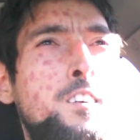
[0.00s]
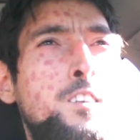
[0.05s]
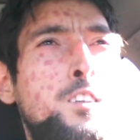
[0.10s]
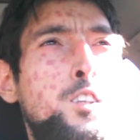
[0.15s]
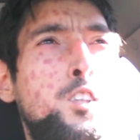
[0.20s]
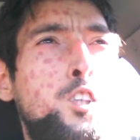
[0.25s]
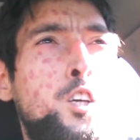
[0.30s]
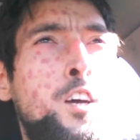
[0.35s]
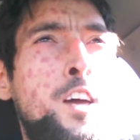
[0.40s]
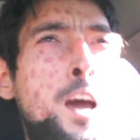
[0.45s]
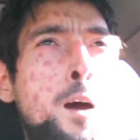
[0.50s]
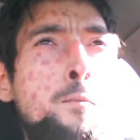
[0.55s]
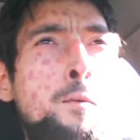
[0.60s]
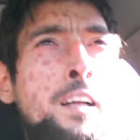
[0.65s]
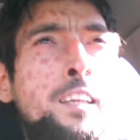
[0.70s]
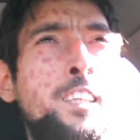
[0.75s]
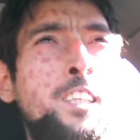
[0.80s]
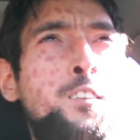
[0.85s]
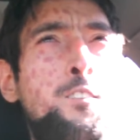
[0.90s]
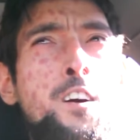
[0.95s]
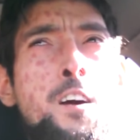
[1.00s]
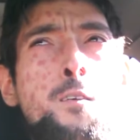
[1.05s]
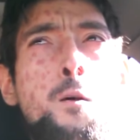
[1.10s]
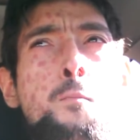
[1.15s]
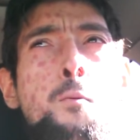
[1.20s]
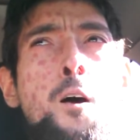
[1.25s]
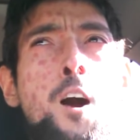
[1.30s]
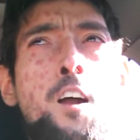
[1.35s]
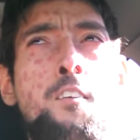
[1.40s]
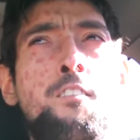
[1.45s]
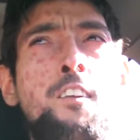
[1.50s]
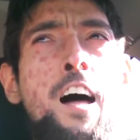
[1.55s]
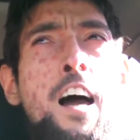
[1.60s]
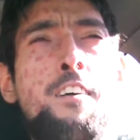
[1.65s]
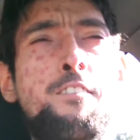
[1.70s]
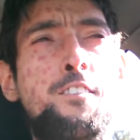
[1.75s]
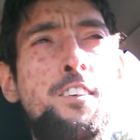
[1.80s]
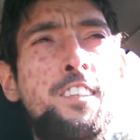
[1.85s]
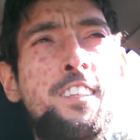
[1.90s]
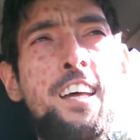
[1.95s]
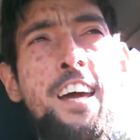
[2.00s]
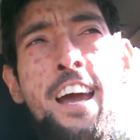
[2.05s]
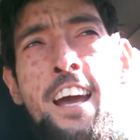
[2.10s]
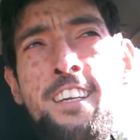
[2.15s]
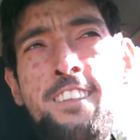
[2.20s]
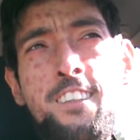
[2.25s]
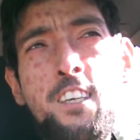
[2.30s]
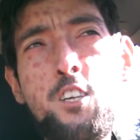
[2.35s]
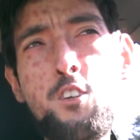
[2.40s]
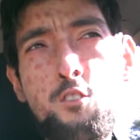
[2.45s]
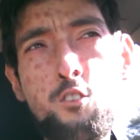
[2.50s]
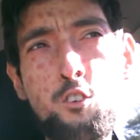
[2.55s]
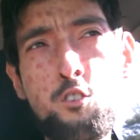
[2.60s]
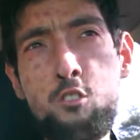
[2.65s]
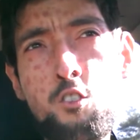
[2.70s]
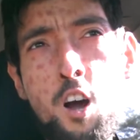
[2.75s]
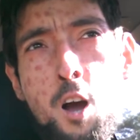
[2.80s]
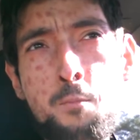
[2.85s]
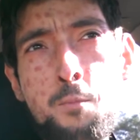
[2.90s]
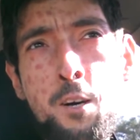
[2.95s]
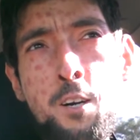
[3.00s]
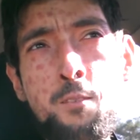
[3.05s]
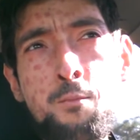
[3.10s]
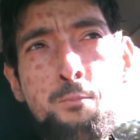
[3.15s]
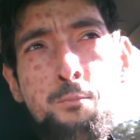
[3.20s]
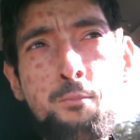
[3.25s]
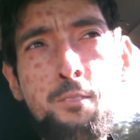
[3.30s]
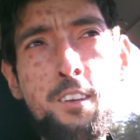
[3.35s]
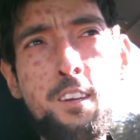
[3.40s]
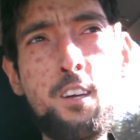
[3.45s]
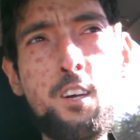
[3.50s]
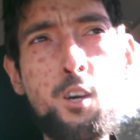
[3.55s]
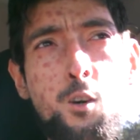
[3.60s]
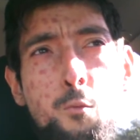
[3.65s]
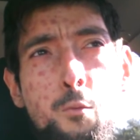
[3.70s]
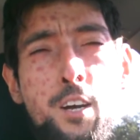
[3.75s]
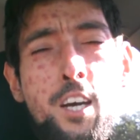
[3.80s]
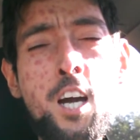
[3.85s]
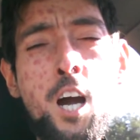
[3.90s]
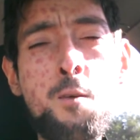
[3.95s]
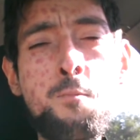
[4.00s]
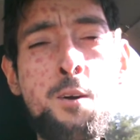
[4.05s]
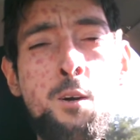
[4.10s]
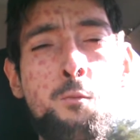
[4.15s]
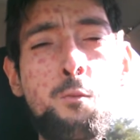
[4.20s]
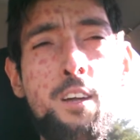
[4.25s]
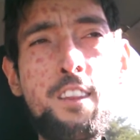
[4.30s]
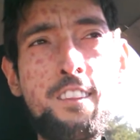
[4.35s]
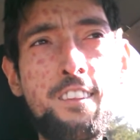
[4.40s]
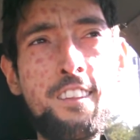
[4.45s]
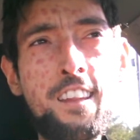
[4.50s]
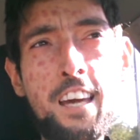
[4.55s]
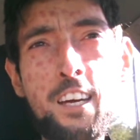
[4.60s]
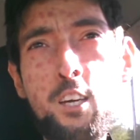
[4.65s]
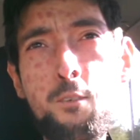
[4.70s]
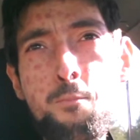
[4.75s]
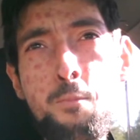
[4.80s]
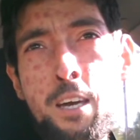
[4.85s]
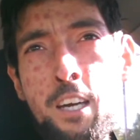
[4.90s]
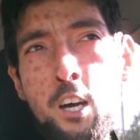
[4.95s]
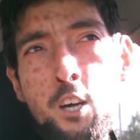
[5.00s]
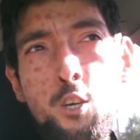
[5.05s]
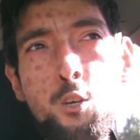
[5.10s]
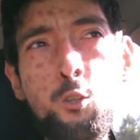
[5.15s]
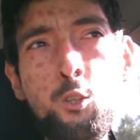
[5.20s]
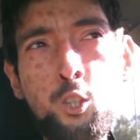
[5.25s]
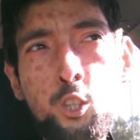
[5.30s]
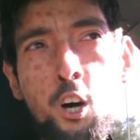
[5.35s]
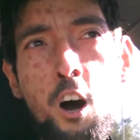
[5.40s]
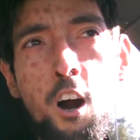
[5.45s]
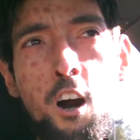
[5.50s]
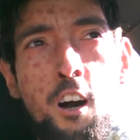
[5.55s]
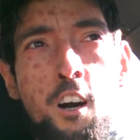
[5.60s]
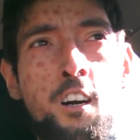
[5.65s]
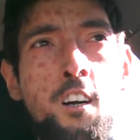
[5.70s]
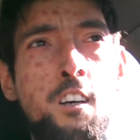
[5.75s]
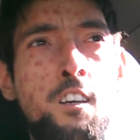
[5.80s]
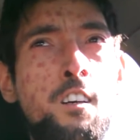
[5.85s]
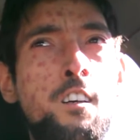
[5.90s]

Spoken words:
So yeah, my least favorite part of life is the ancestral trauma. We come in with like being a used car.